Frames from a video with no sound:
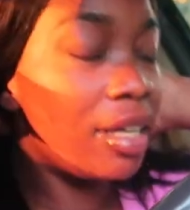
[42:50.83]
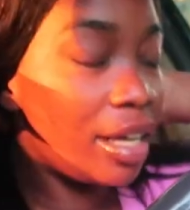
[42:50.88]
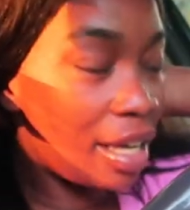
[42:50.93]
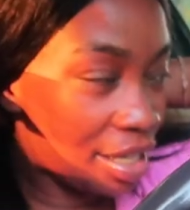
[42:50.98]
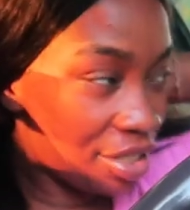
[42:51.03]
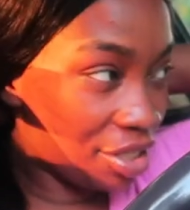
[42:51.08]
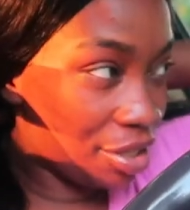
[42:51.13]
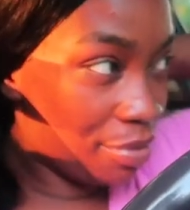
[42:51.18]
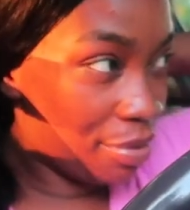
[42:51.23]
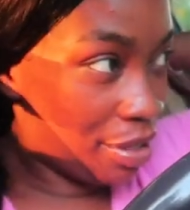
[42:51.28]

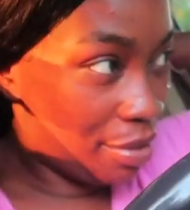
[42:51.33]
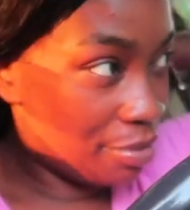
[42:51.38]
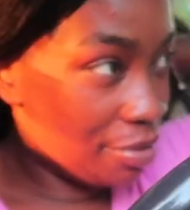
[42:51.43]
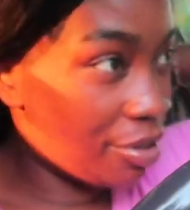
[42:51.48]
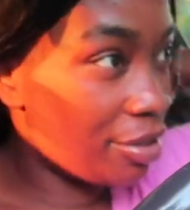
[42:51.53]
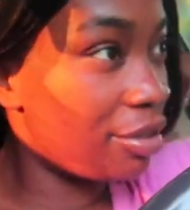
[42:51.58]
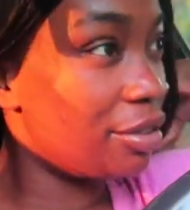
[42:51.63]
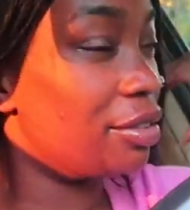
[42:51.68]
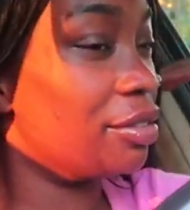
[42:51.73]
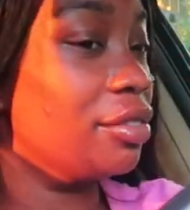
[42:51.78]
I should be able
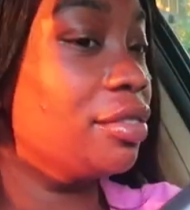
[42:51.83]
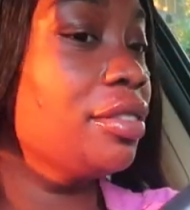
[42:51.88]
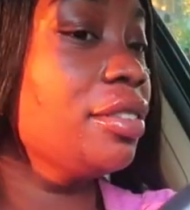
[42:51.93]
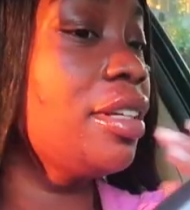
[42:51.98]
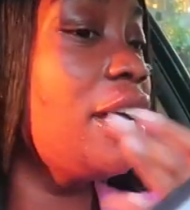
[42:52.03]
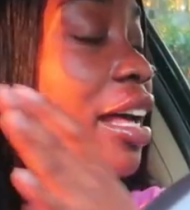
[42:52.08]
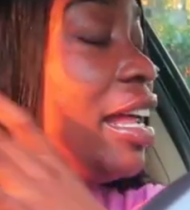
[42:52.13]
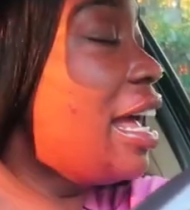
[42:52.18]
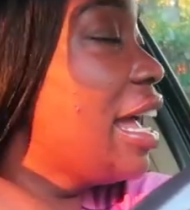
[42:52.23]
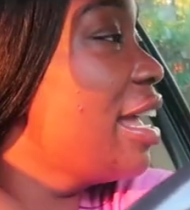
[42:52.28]
to.
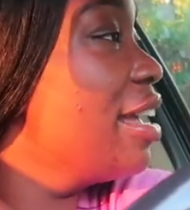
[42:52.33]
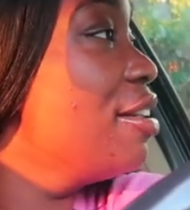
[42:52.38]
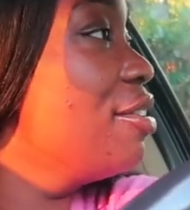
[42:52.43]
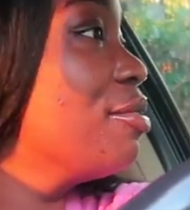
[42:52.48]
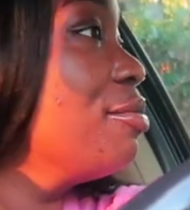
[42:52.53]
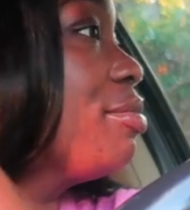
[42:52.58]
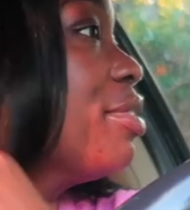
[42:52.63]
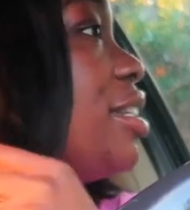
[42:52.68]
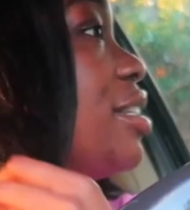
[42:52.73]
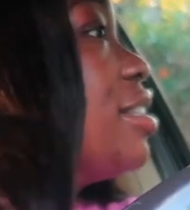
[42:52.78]
I hate
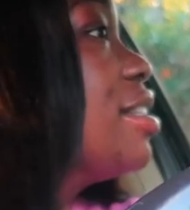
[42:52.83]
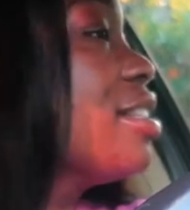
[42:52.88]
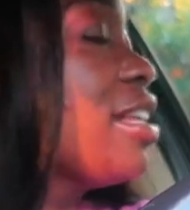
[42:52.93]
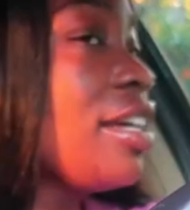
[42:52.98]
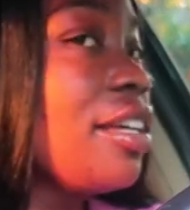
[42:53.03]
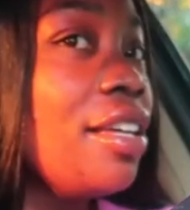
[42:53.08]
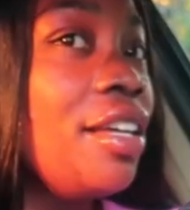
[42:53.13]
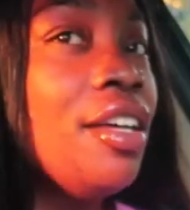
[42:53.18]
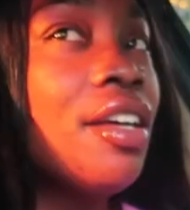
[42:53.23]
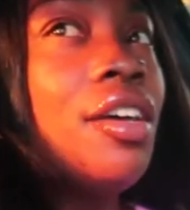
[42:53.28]
going places
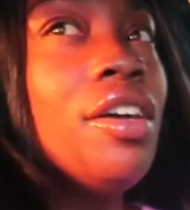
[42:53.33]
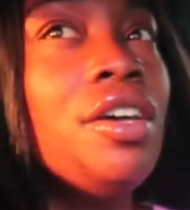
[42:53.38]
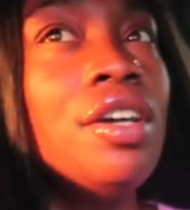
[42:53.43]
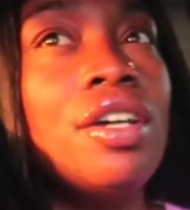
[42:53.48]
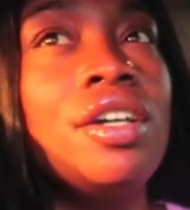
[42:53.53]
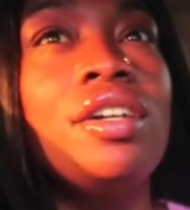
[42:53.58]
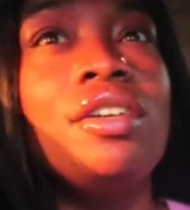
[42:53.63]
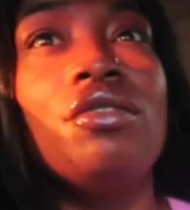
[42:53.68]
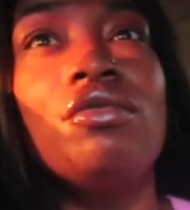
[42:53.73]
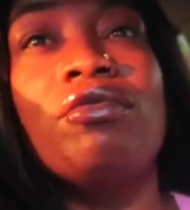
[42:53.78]
like
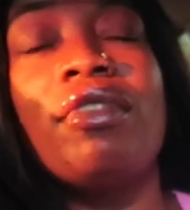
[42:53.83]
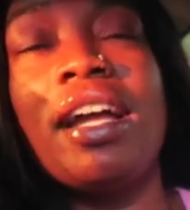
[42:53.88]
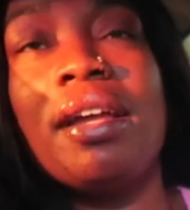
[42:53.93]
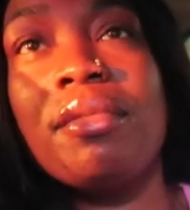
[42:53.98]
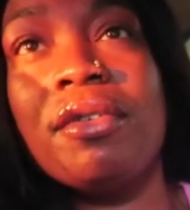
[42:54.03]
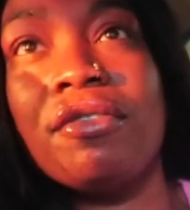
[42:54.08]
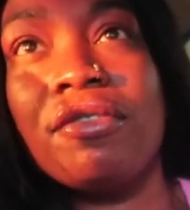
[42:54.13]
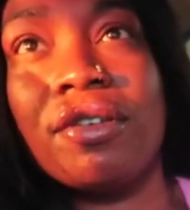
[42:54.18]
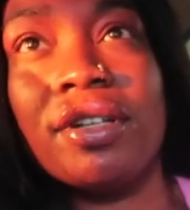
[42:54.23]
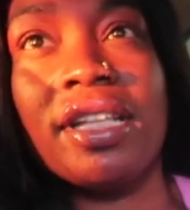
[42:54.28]
right
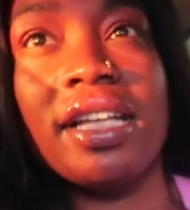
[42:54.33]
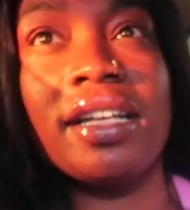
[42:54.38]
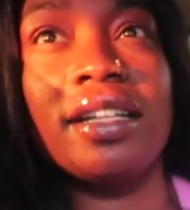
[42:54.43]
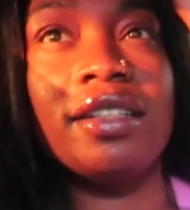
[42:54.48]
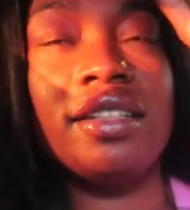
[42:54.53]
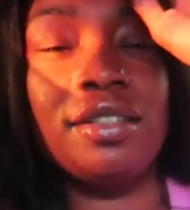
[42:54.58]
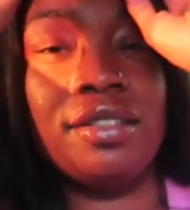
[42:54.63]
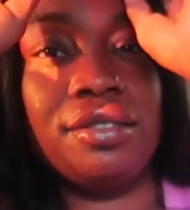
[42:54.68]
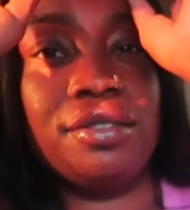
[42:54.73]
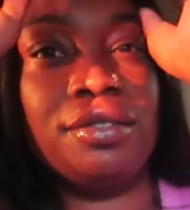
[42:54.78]
before they
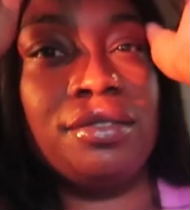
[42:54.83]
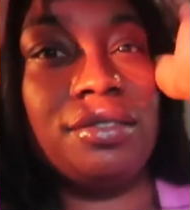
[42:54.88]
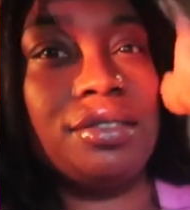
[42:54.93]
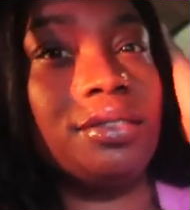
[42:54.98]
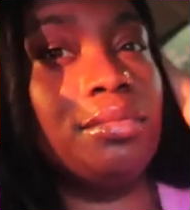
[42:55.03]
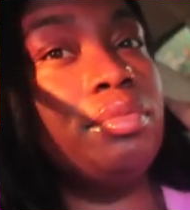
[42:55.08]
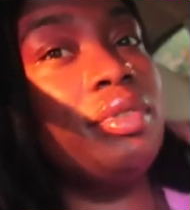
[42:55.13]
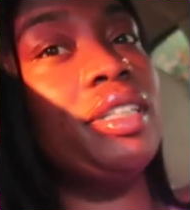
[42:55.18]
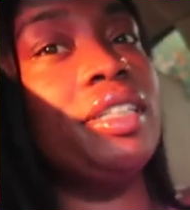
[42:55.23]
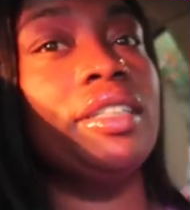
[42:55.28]

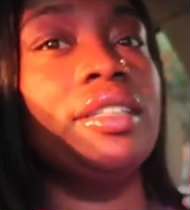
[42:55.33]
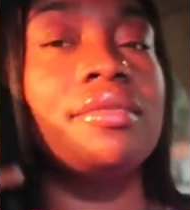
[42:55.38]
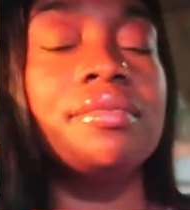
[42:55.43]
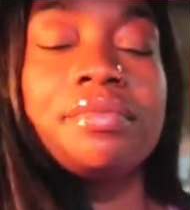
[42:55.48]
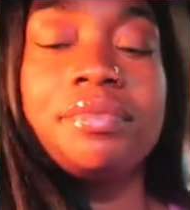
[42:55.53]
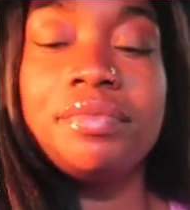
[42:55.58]
close, but